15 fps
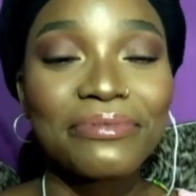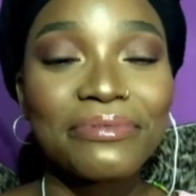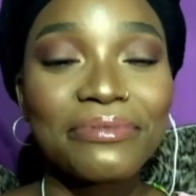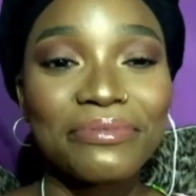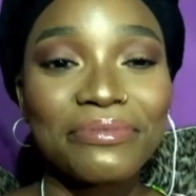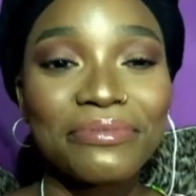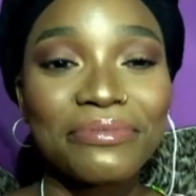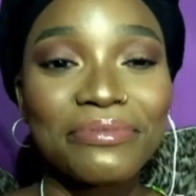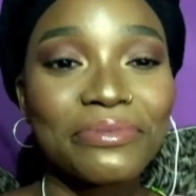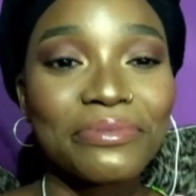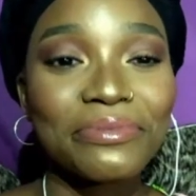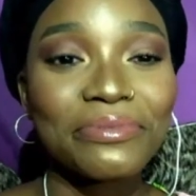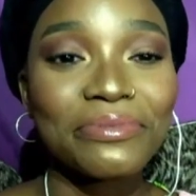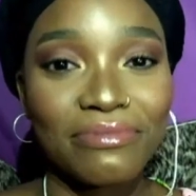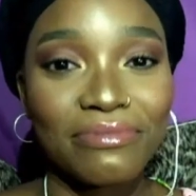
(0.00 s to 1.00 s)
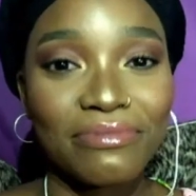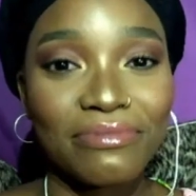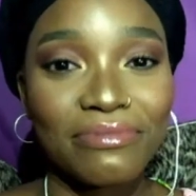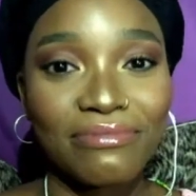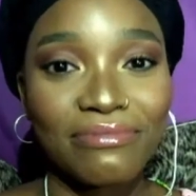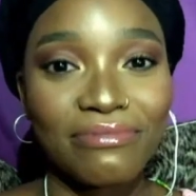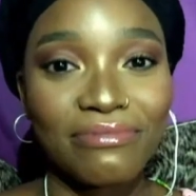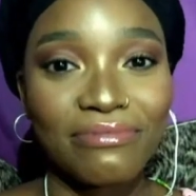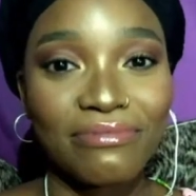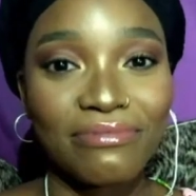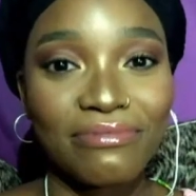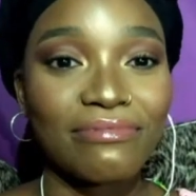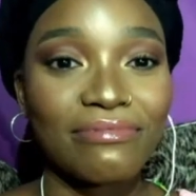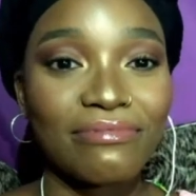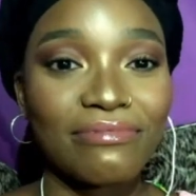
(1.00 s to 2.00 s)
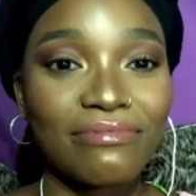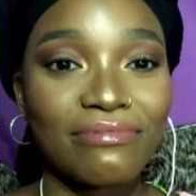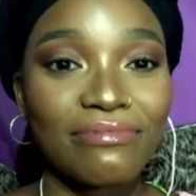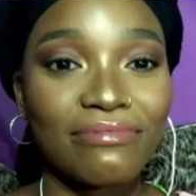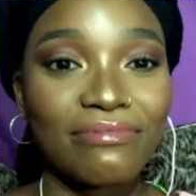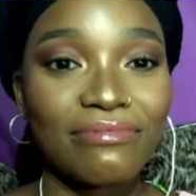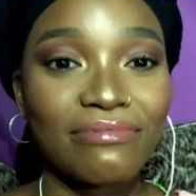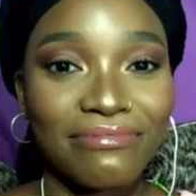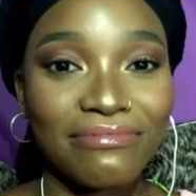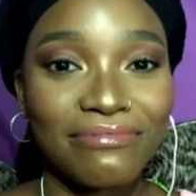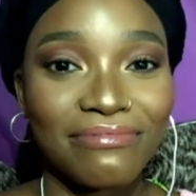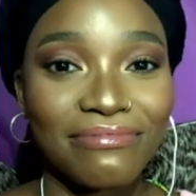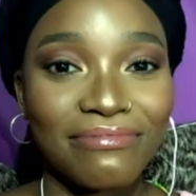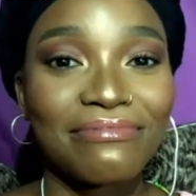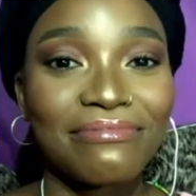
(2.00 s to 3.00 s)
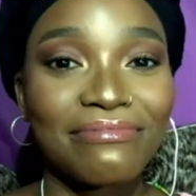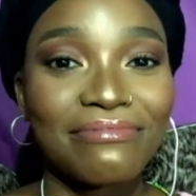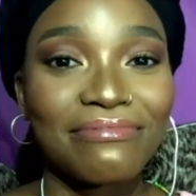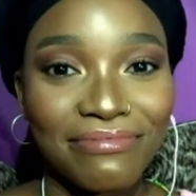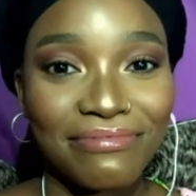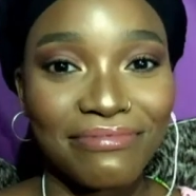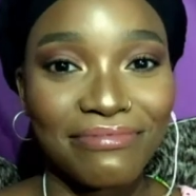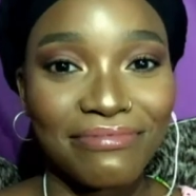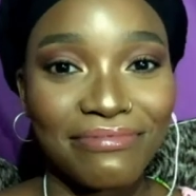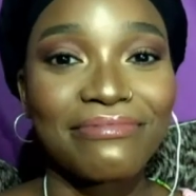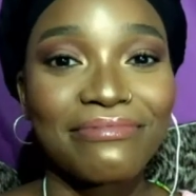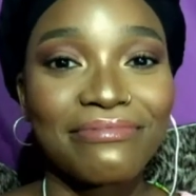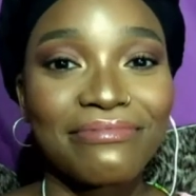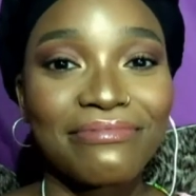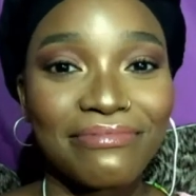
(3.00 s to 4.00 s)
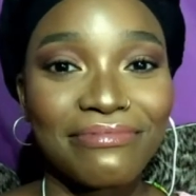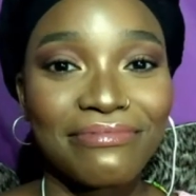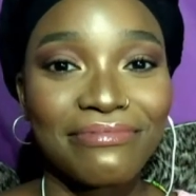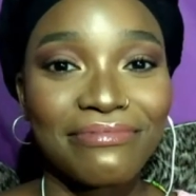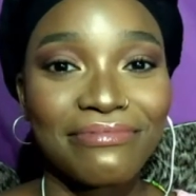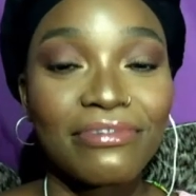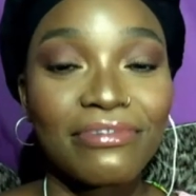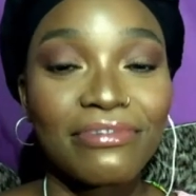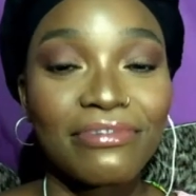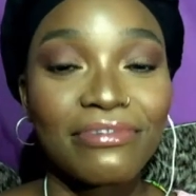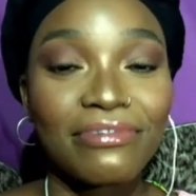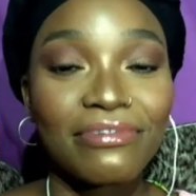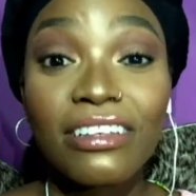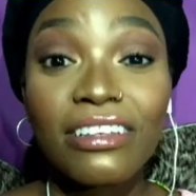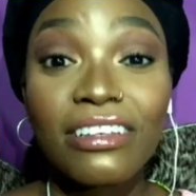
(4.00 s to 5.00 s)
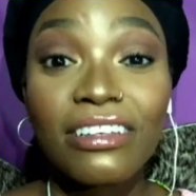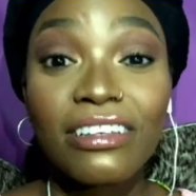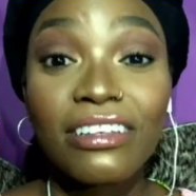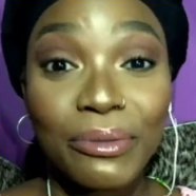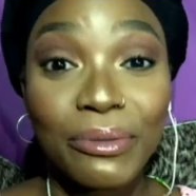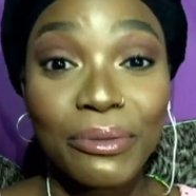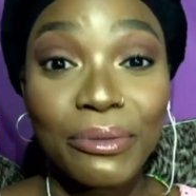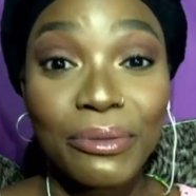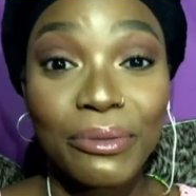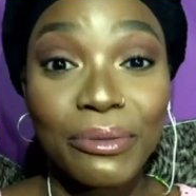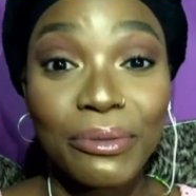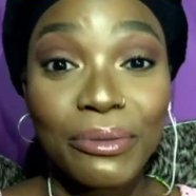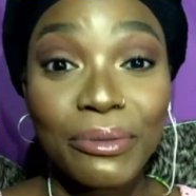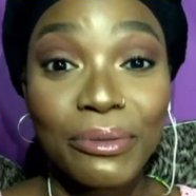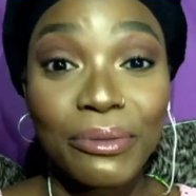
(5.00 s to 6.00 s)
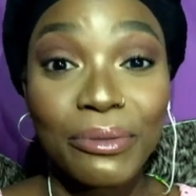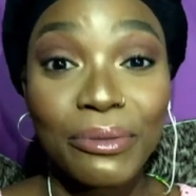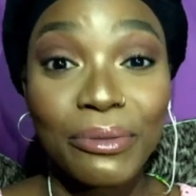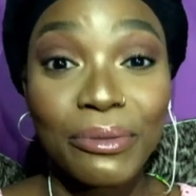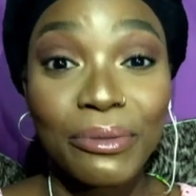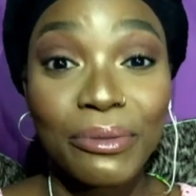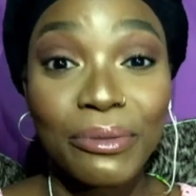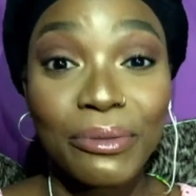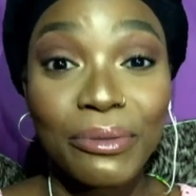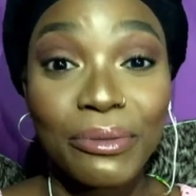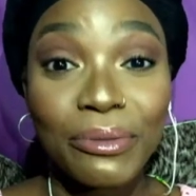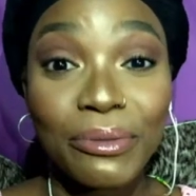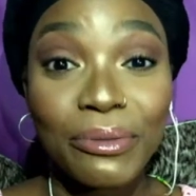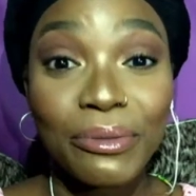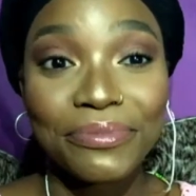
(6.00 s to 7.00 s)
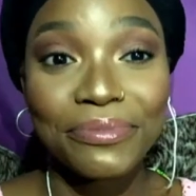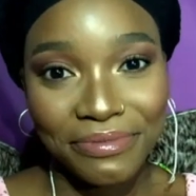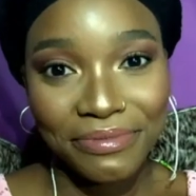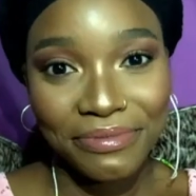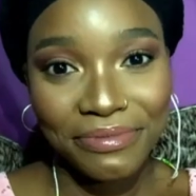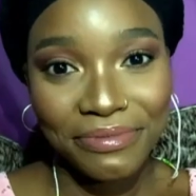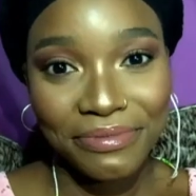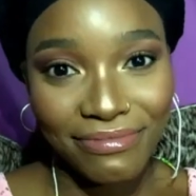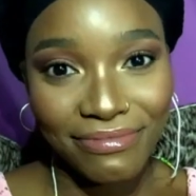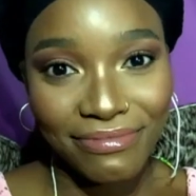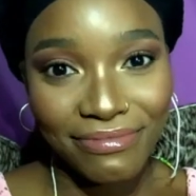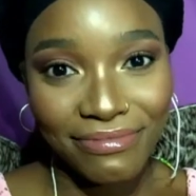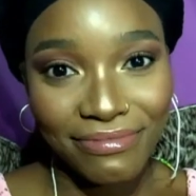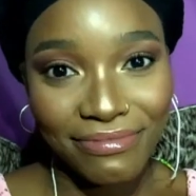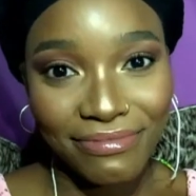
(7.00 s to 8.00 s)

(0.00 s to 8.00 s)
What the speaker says: [no speech]